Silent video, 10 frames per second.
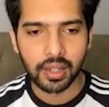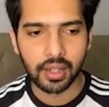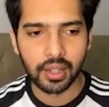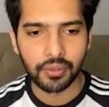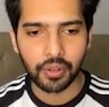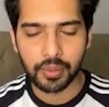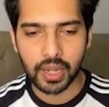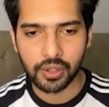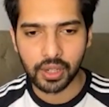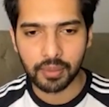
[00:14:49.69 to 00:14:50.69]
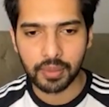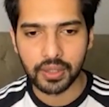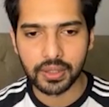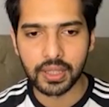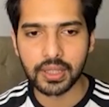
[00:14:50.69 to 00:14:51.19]
uh, from Asia
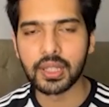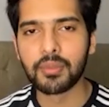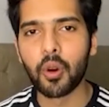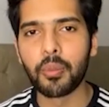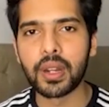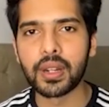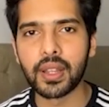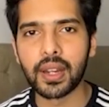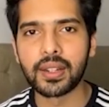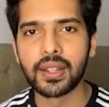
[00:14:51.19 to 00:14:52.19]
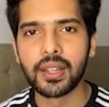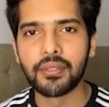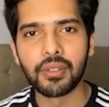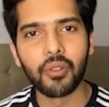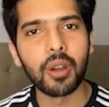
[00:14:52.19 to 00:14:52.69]
because this is a moment that
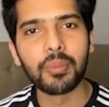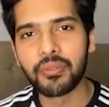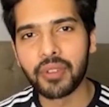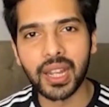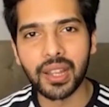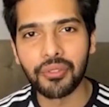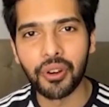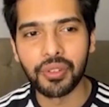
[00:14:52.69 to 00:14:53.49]
we've all been waiting for.